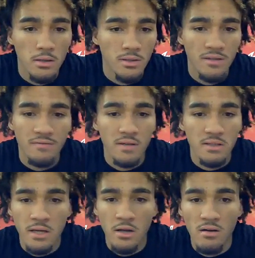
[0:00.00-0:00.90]

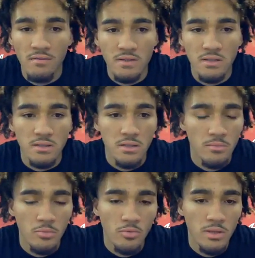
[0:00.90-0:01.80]
defense and offense,
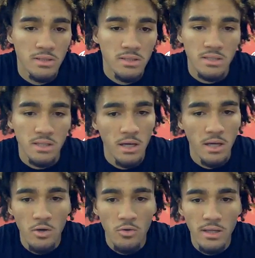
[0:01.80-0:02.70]
but really just
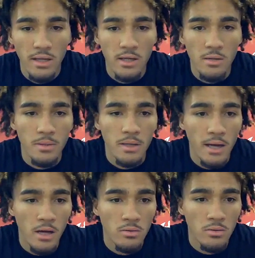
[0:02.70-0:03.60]
really getting up and
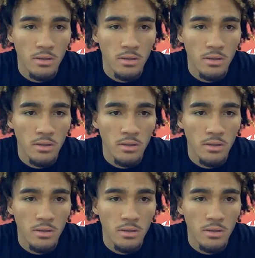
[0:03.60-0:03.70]
down.